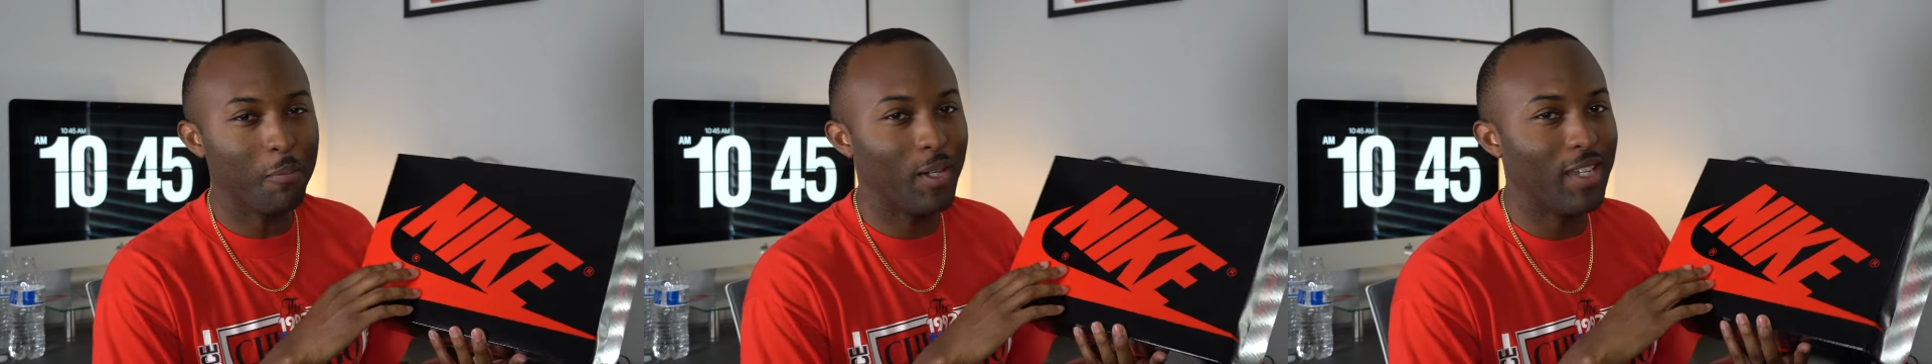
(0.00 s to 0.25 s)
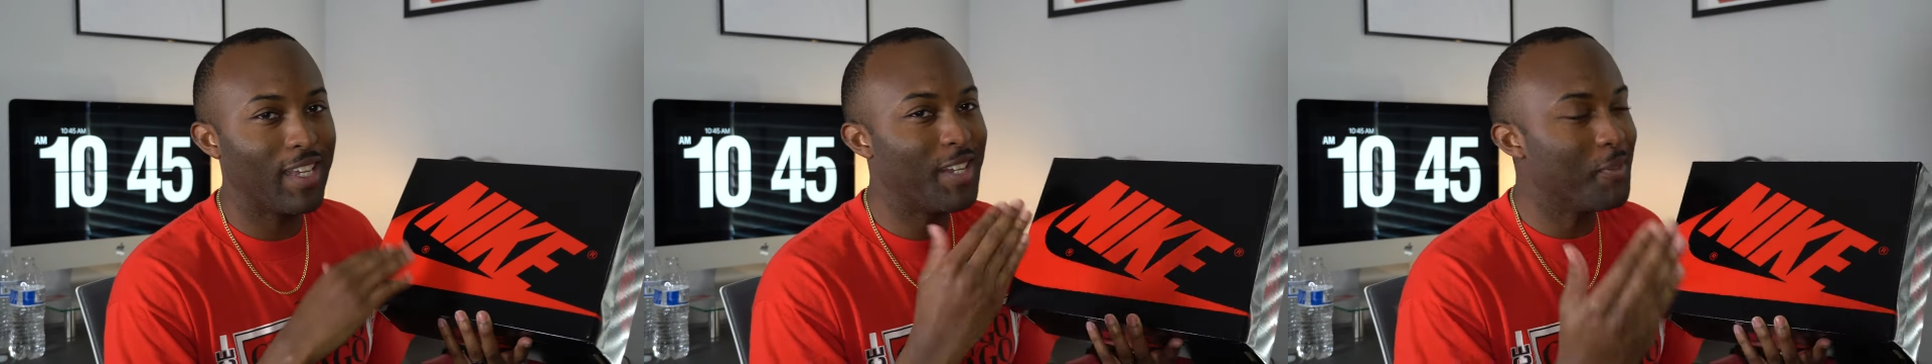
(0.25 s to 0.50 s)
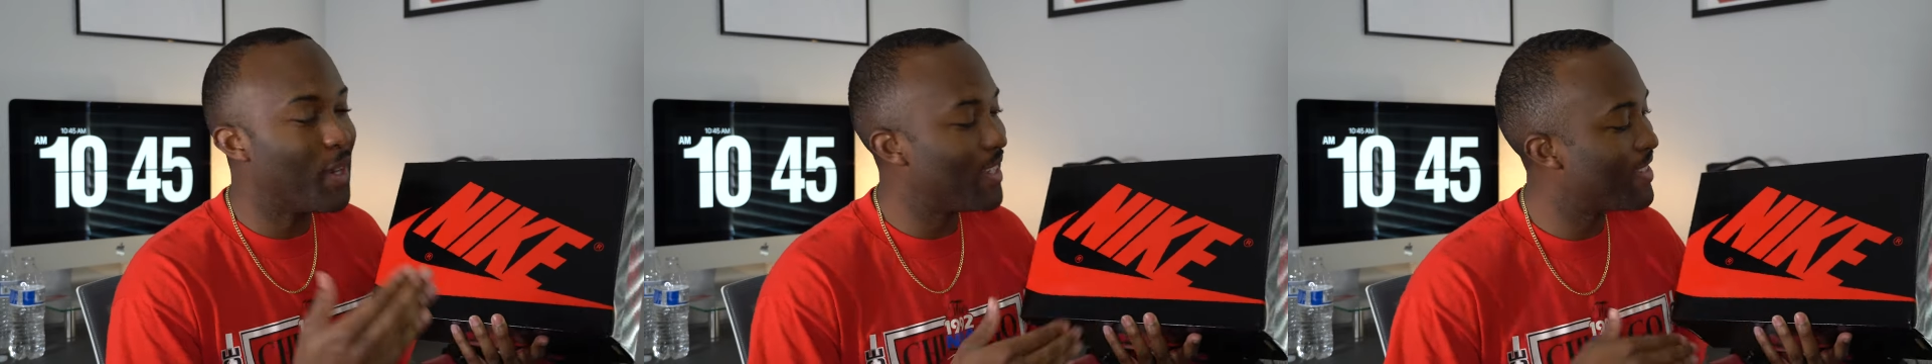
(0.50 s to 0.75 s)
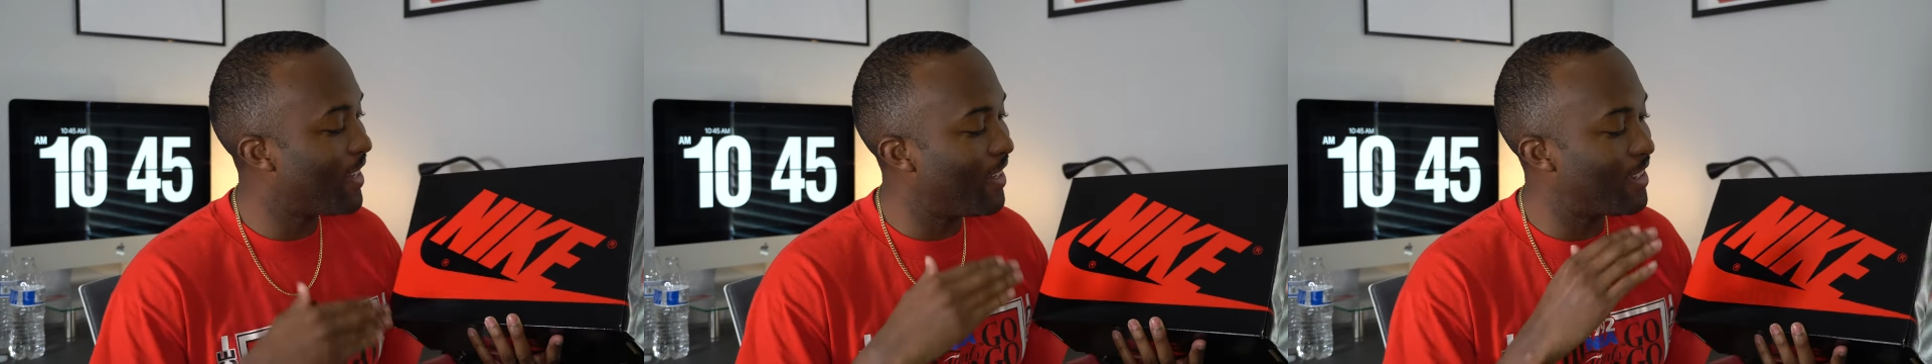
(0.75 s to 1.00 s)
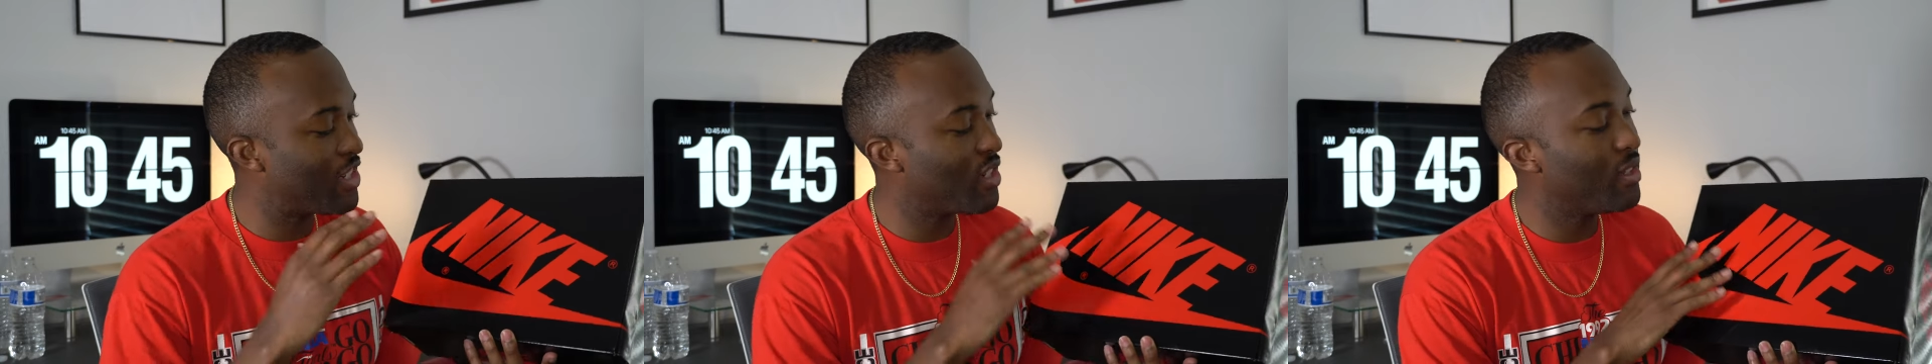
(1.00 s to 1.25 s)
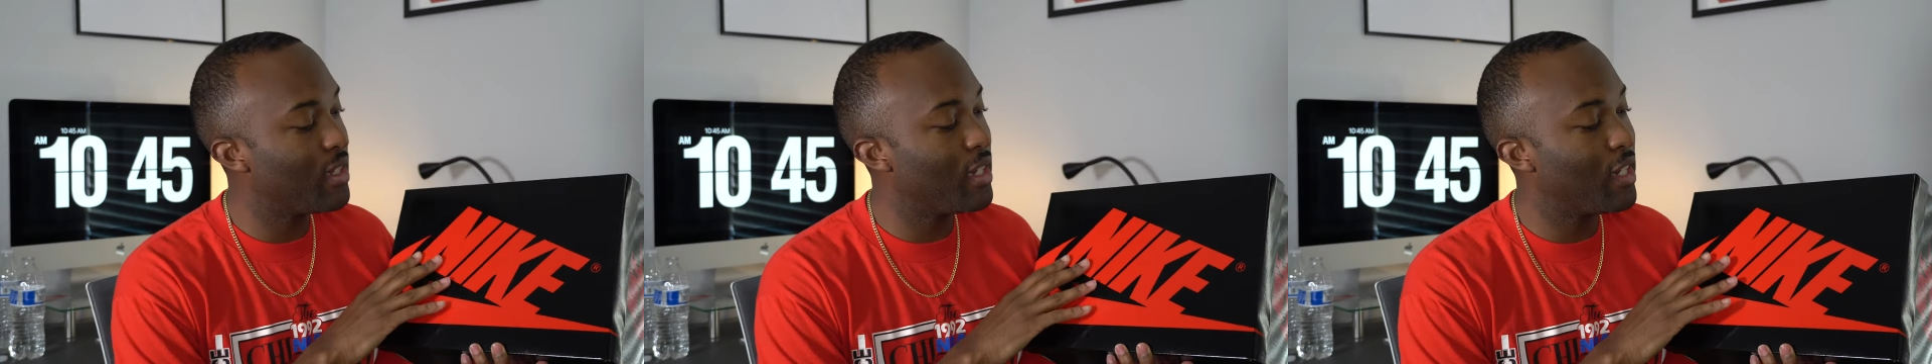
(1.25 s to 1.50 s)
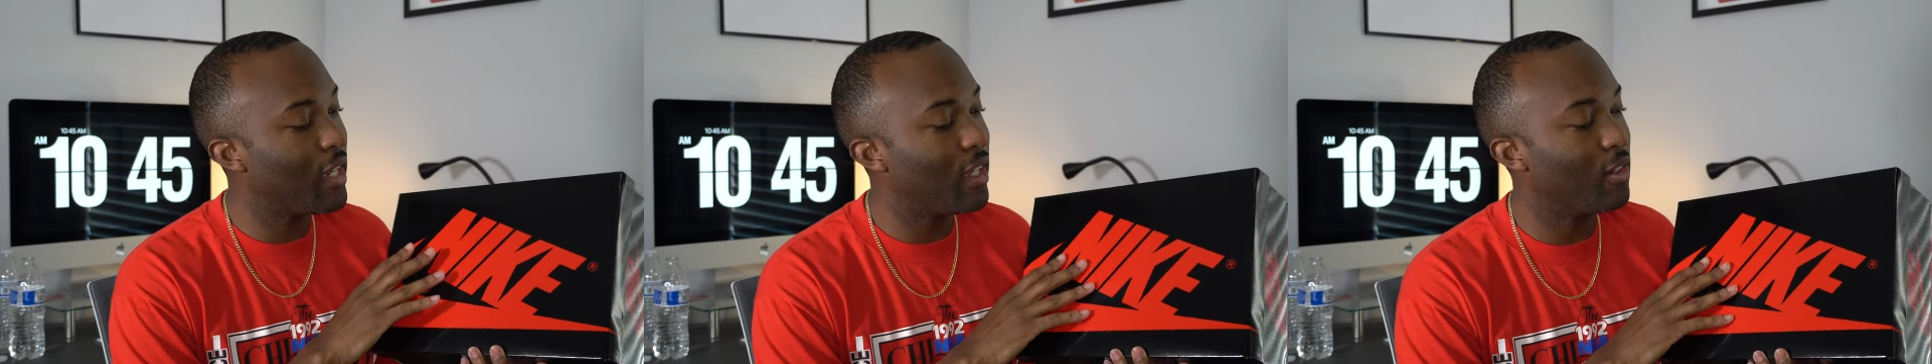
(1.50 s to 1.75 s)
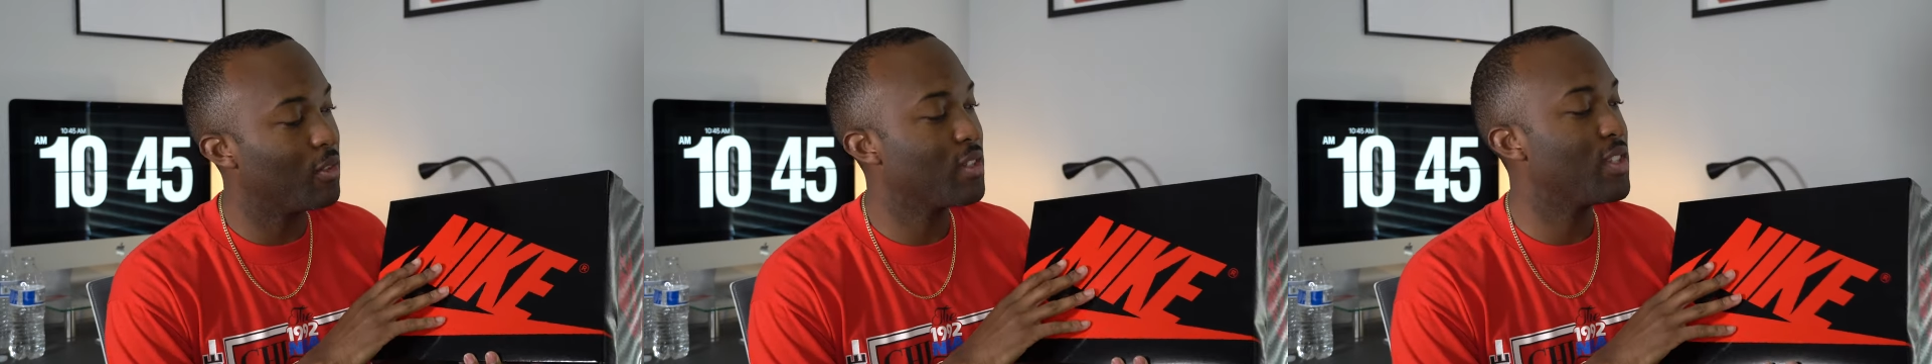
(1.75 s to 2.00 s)
But anyways, she did
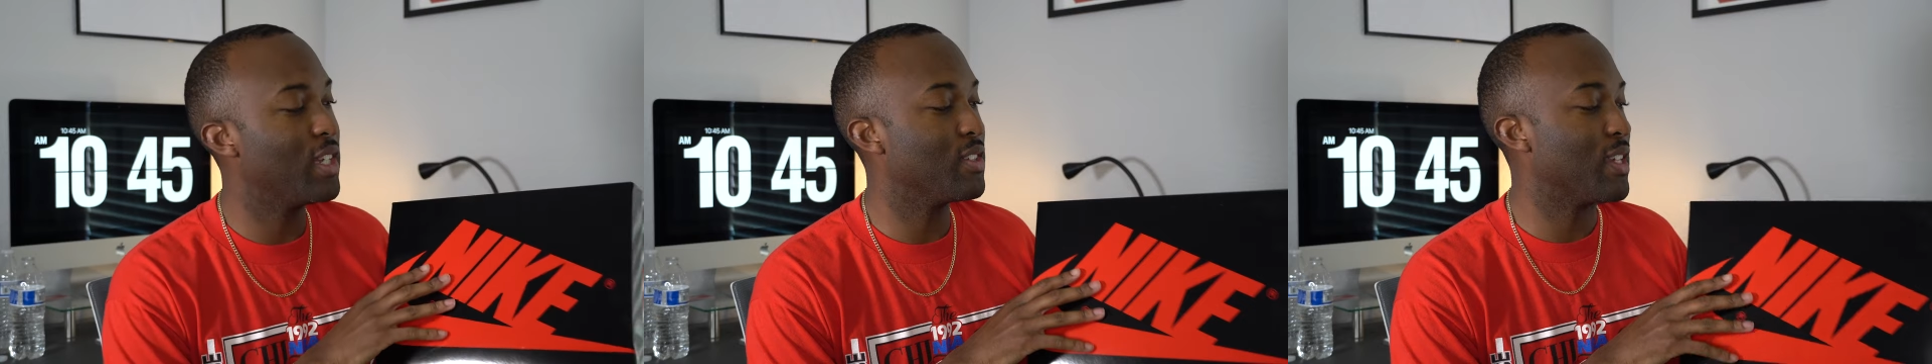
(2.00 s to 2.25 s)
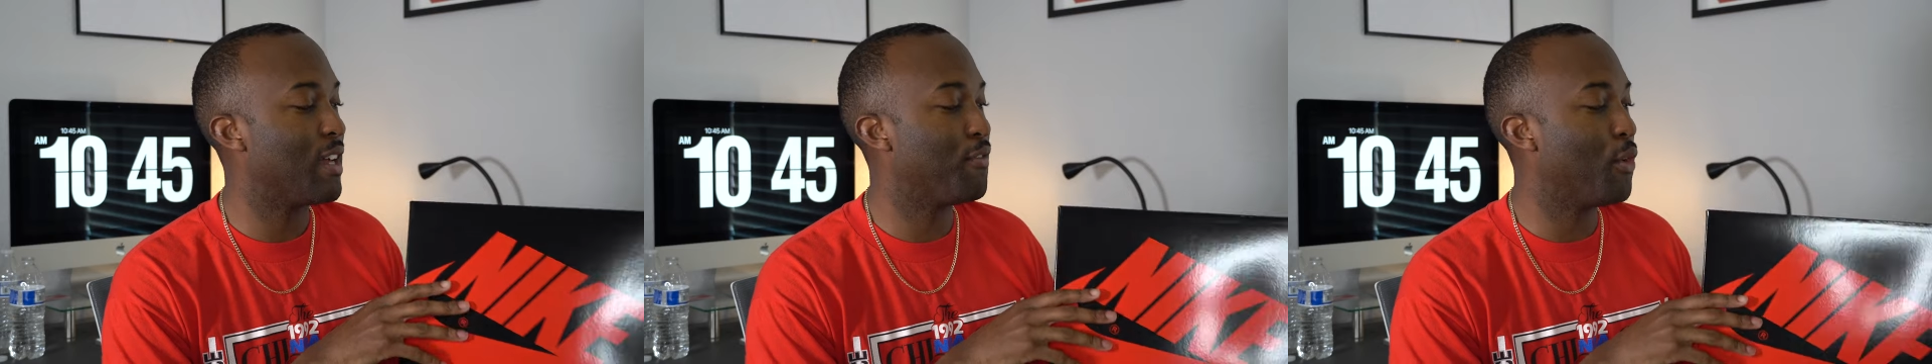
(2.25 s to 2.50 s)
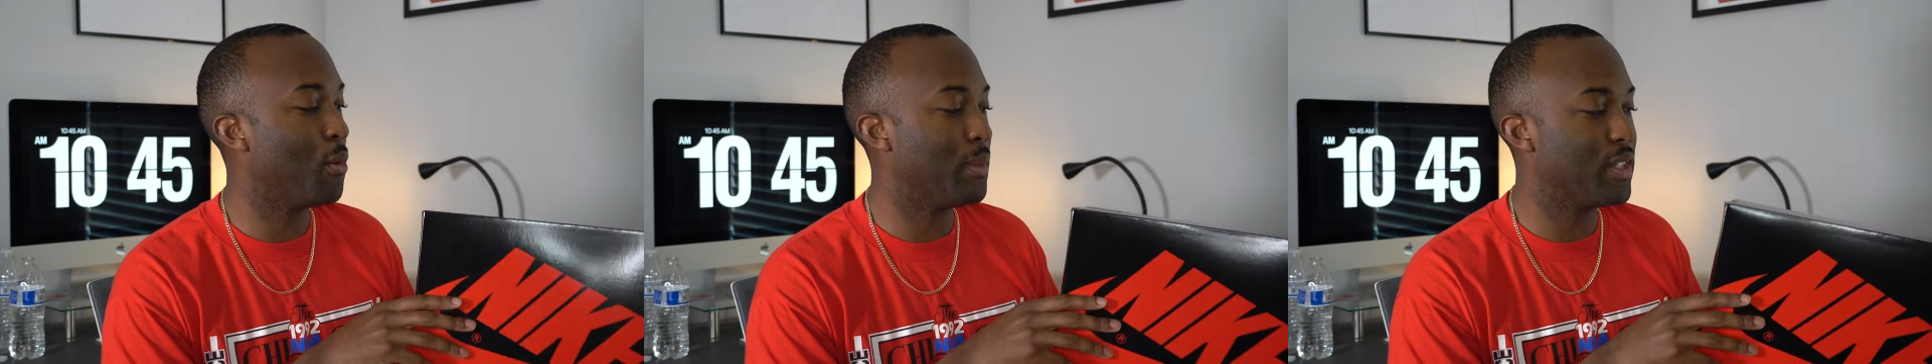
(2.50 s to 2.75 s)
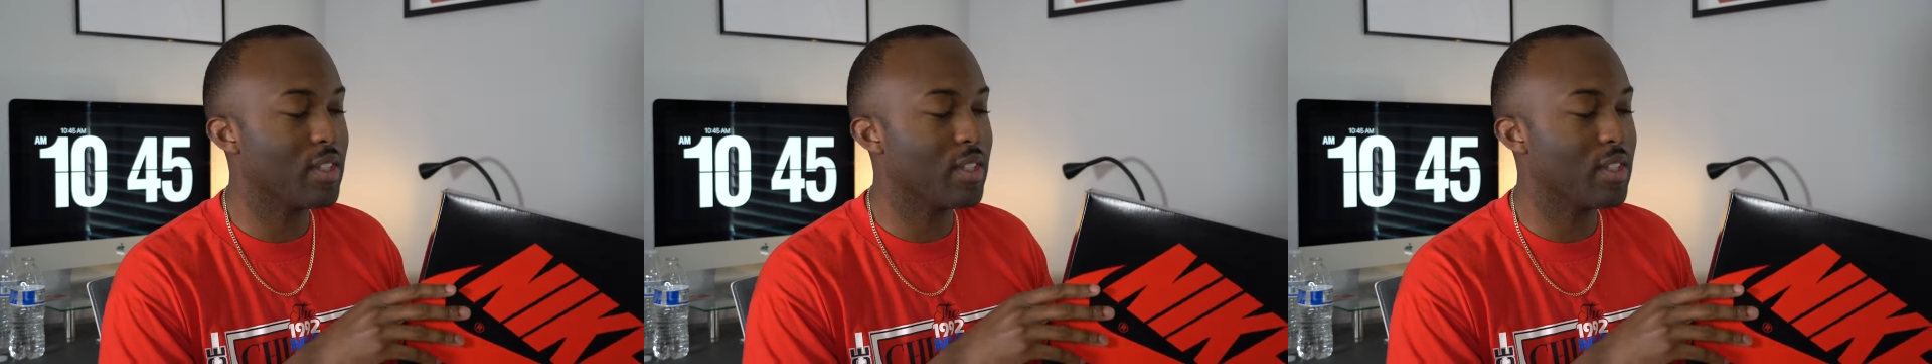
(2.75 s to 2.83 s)
hit on the sneakers app for me,